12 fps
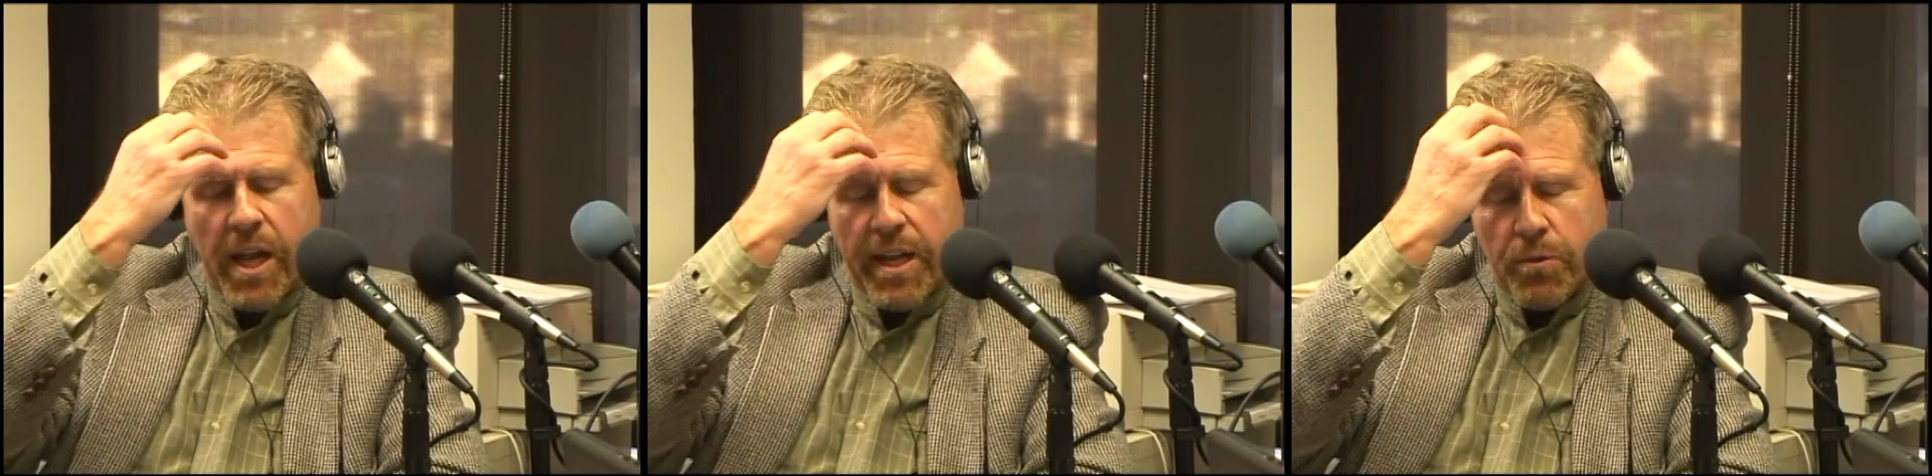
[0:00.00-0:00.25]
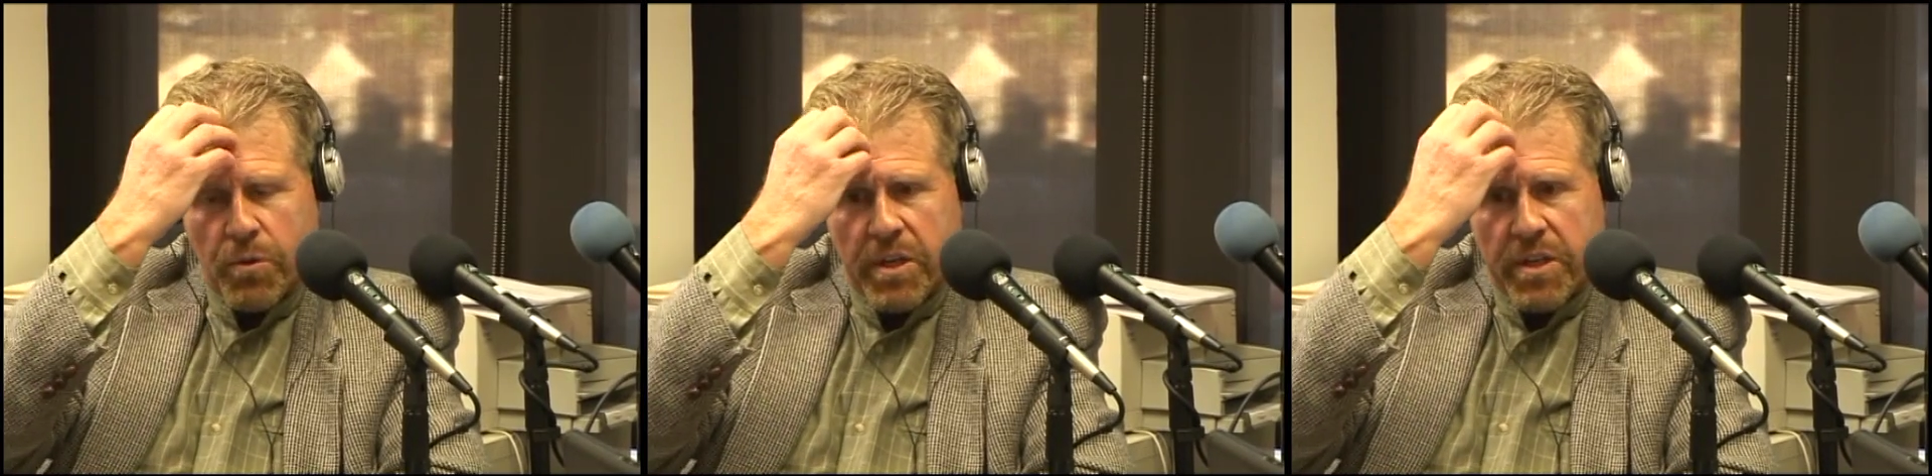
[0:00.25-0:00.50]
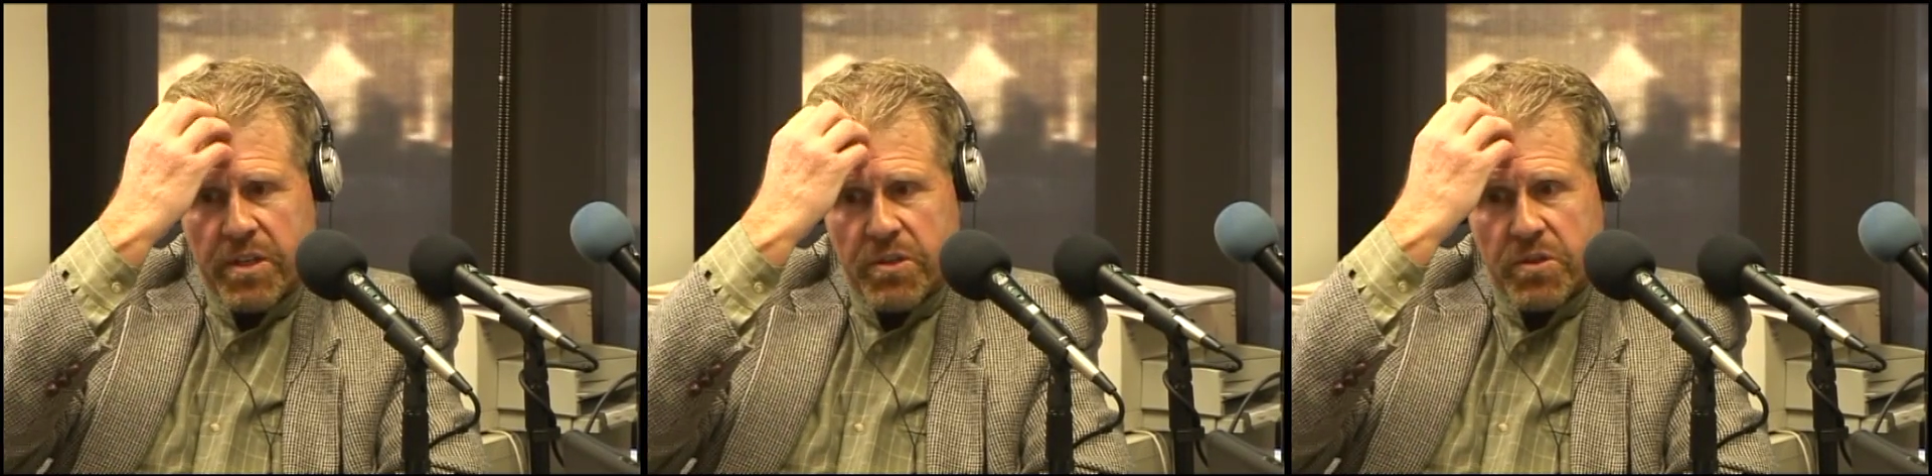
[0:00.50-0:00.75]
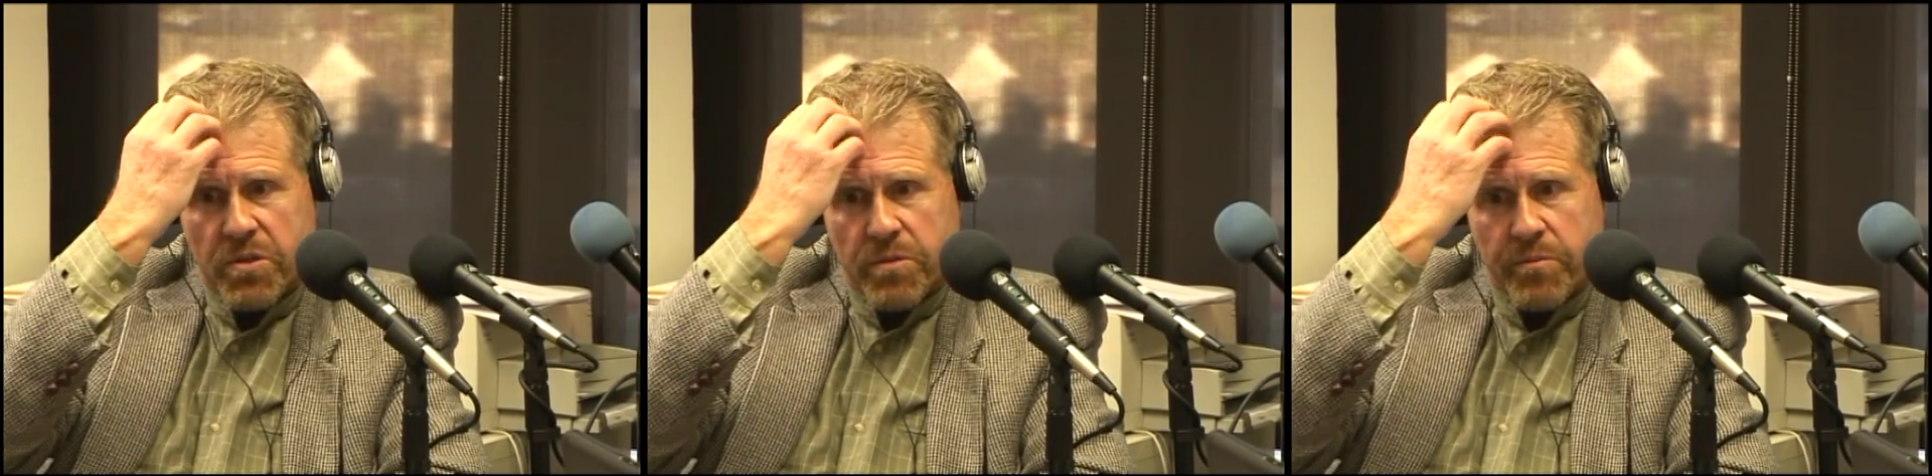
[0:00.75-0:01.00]

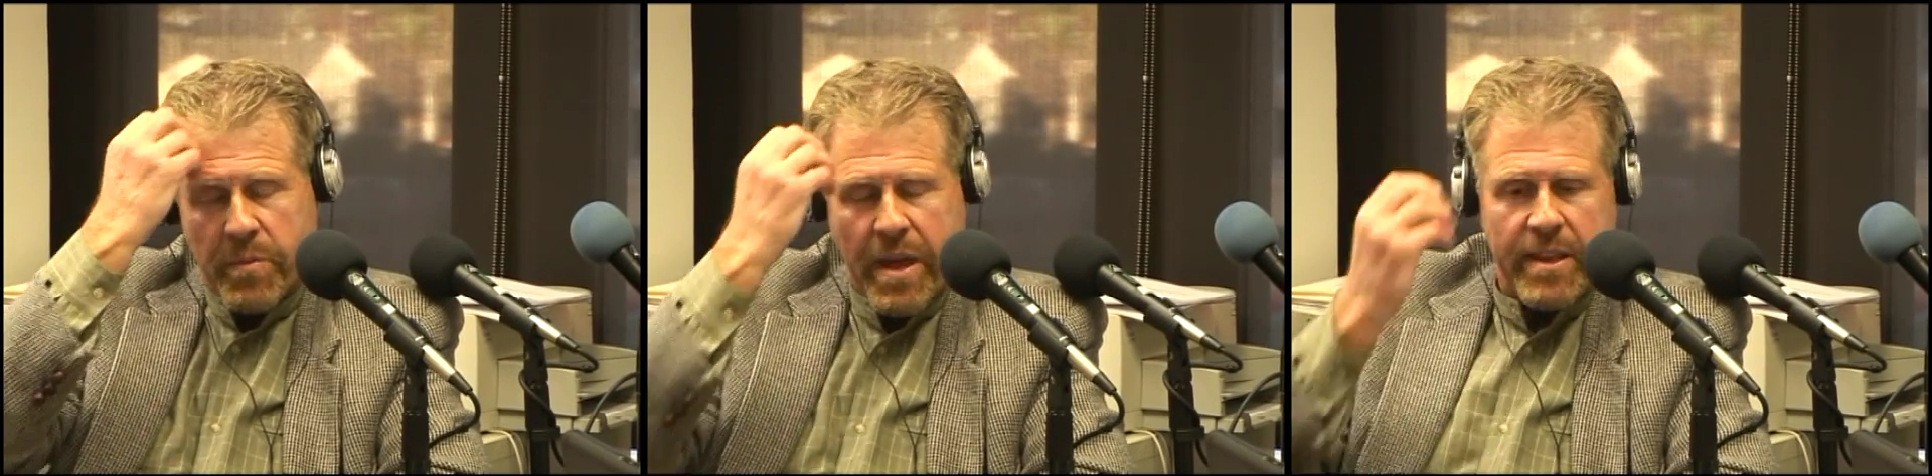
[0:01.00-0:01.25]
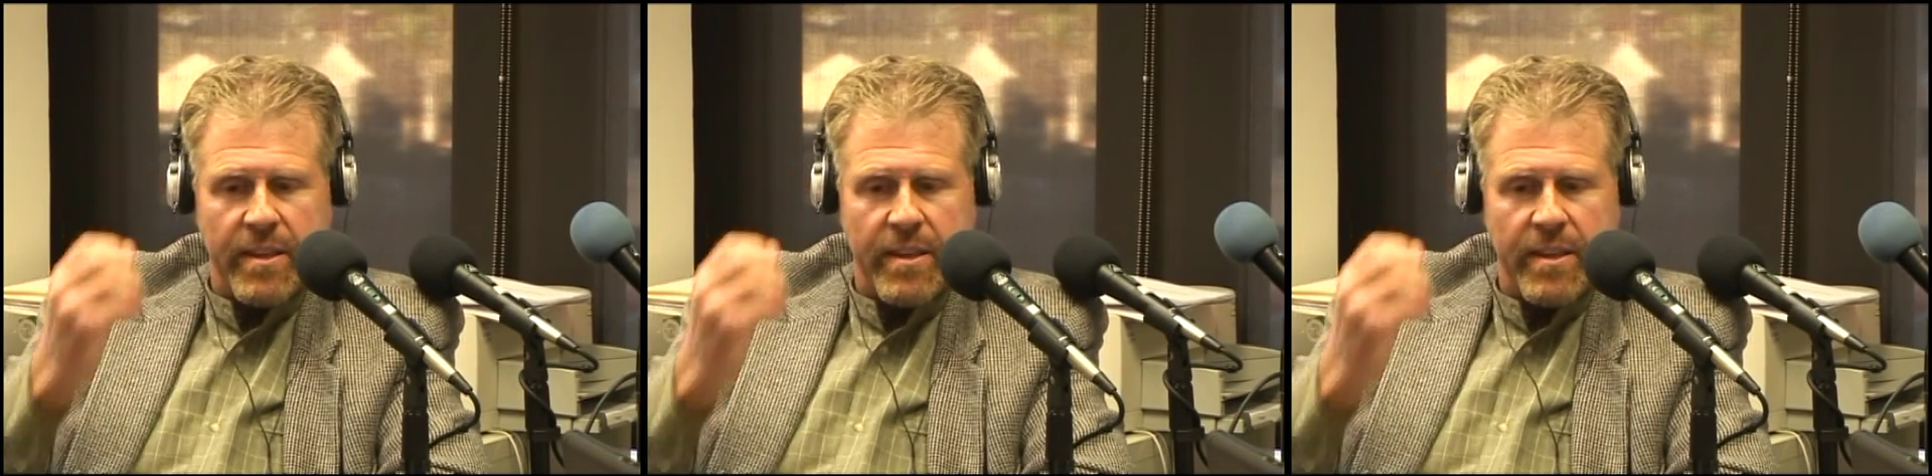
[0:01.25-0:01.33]
Hollywood is